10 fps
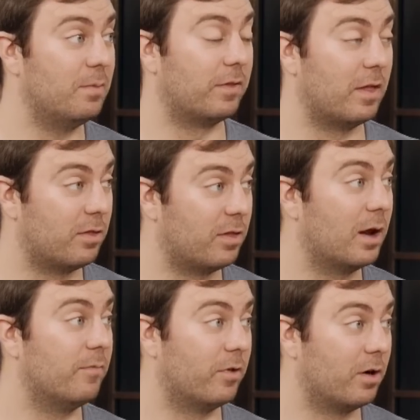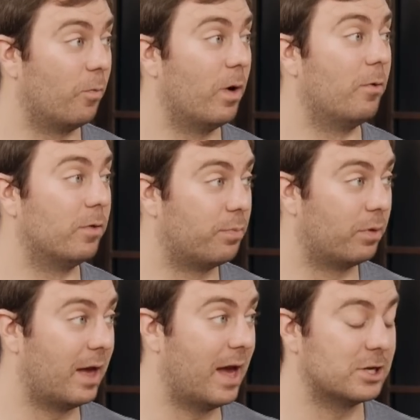that they set up very well with
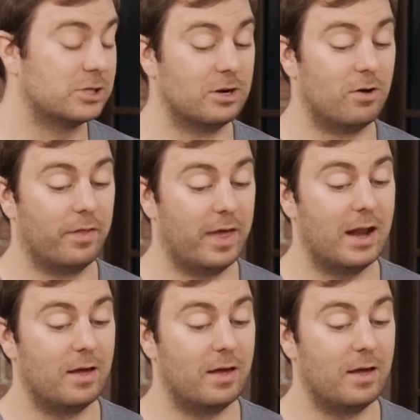play action and all that.